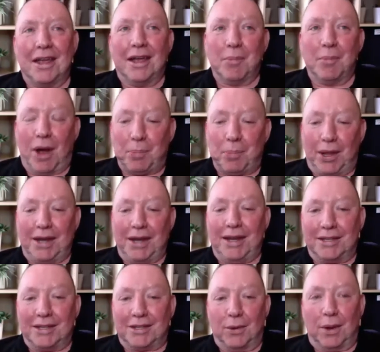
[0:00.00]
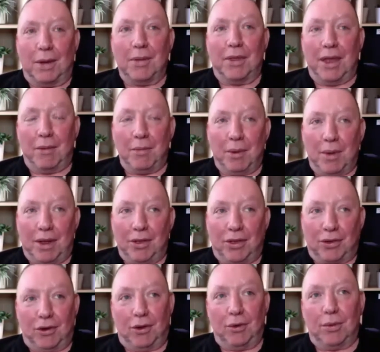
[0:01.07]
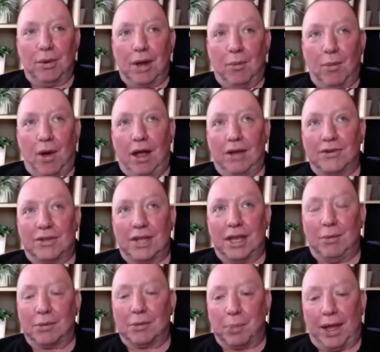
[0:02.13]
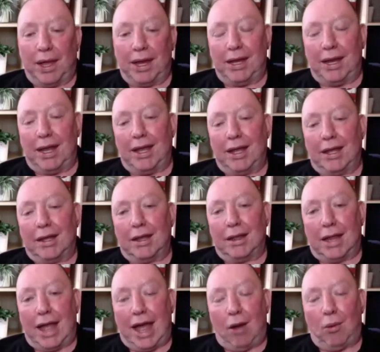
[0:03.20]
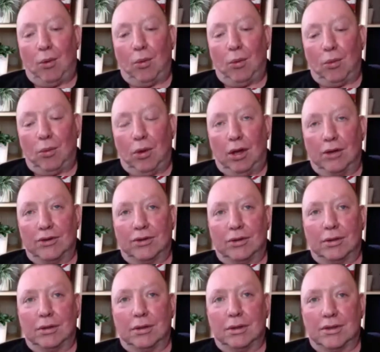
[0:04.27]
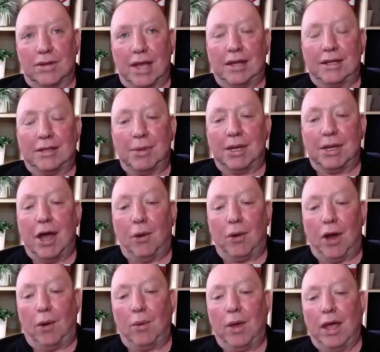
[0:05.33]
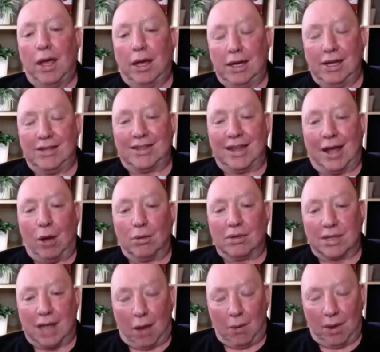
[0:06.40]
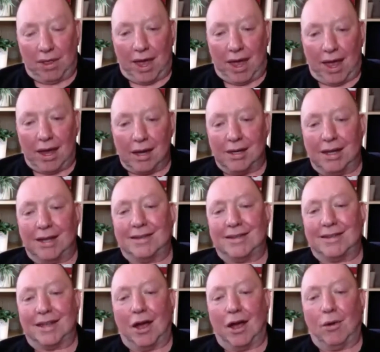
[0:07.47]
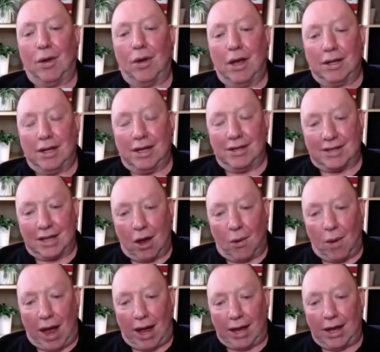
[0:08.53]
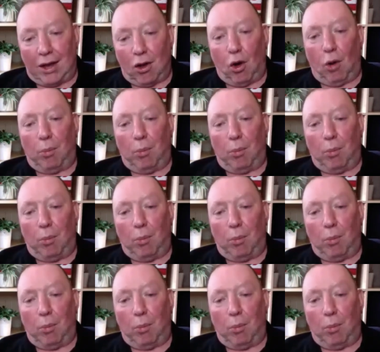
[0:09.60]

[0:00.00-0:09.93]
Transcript: but I played it to him, and then we went through. And whilst he was playing it, Lau was saying to me, "No, no, it needs to go slower there. It needs to go needs to go higher up.